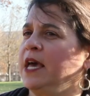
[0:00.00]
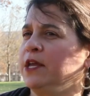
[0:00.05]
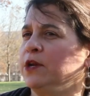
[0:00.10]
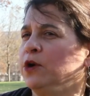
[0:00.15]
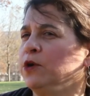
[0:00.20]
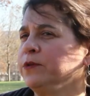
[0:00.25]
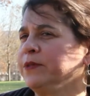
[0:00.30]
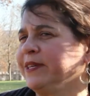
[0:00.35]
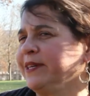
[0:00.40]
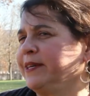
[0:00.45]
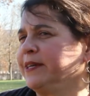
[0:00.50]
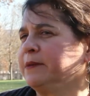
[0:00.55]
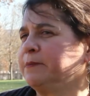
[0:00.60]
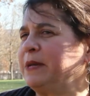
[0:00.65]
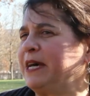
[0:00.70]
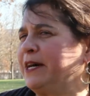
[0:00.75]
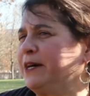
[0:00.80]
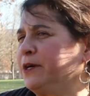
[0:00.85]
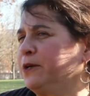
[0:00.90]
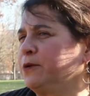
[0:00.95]
And only
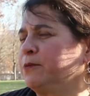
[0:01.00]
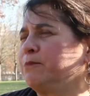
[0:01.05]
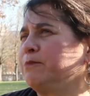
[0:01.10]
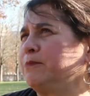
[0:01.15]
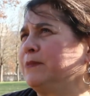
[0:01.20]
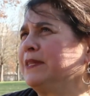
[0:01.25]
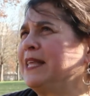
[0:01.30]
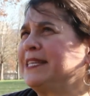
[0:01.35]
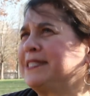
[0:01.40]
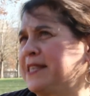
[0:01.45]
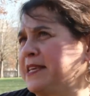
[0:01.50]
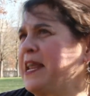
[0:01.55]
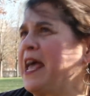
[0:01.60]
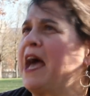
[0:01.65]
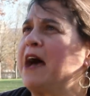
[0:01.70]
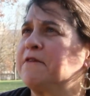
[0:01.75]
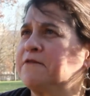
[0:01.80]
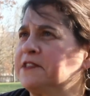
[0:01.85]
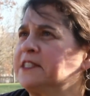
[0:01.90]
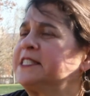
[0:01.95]
about less than
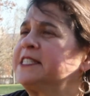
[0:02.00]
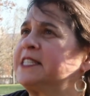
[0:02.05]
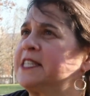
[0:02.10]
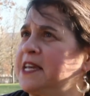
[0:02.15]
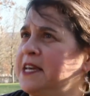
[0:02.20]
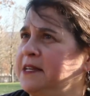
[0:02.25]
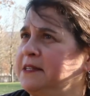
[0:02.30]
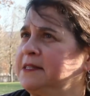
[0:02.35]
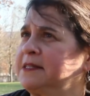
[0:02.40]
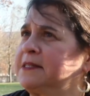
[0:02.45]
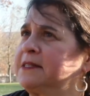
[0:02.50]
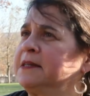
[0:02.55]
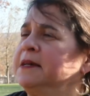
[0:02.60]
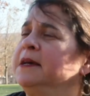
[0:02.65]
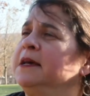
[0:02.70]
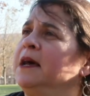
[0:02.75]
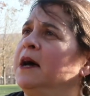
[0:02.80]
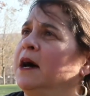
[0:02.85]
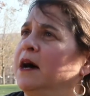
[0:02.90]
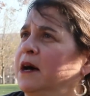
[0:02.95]
half the states
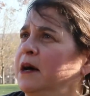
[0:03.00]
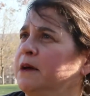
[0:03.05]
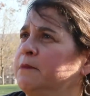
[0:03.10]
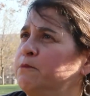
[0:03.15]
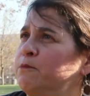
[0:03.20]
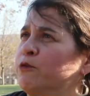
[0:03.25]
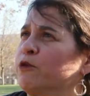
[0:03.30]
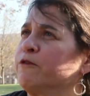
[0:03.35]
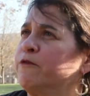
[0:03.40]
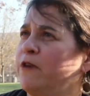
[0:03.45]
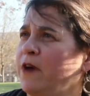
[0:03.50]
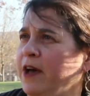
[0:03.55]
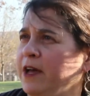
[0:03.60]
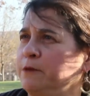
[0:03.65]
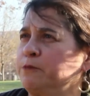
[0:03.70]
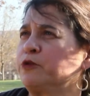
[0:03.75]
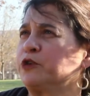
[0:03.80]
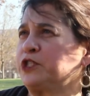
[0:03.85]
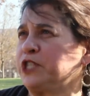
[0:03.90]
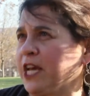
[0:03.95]
uh,
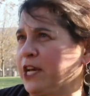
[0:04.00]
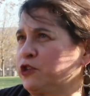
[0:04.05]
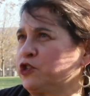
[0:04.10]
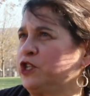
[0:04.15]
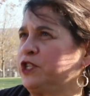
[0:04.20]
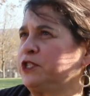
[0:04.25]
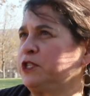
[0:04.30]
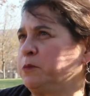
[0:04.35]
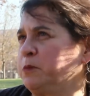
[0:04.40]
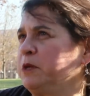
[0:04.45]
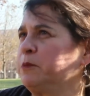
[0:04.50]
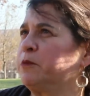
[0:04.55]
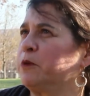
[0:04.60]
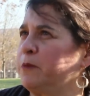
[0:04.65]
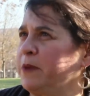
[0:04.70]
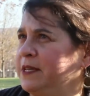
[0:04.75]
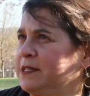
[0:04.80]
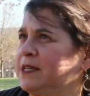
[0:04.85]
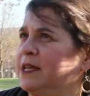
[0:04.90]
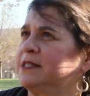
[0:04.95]
provide protection to people
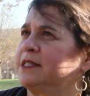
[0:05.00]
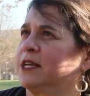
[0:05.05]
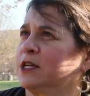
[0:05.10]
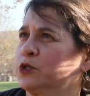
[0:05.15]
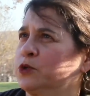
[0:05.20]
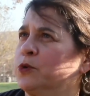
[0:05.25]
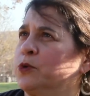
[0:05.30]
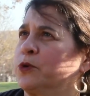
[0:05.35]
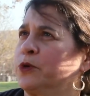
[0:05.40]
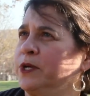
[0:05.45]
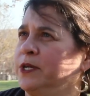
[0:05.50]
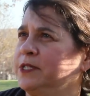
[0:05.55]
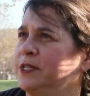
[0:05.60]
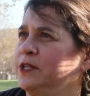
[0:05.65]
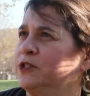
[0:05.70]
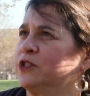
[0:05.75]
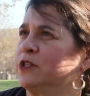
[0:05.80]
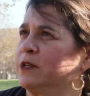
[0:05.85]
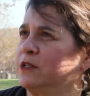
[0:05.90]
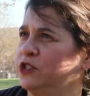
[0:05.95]
based on sexual
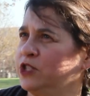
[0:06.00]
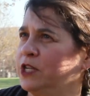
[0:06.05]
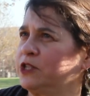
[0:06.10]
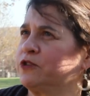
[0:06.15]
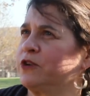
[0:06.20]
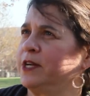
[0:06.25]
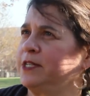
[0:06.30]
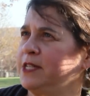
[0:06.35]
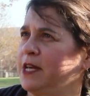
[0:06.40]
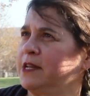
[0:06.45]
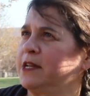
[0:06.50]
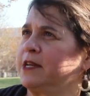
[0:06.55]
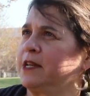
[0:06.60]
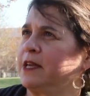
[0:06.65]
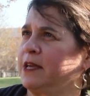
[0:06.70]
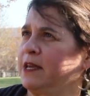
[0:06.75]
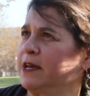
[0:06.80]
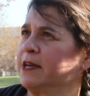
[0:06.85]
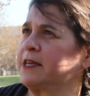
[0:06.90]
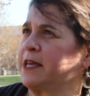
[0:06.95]
orientation and gender
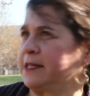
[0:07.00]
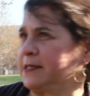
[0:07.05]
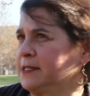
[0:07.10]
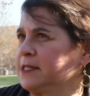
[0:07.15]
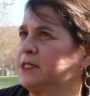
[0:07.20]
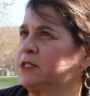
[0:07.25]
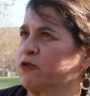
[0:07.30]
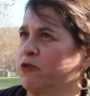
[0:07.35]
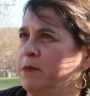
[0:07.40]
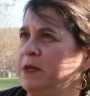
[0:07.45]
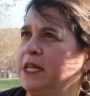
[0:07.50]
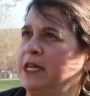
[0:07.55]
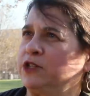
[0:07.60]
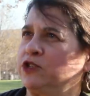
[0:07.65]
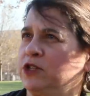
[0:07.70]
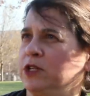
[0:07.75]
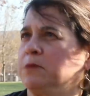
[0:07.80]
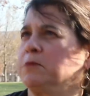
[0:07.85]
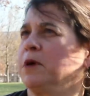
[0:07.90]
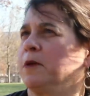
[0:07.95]
identity against
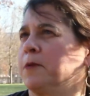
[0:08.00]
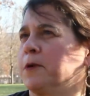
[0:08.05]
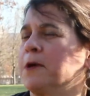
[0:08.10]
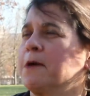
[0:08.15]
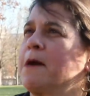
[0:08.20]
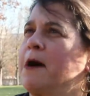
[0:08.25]
discrimination in public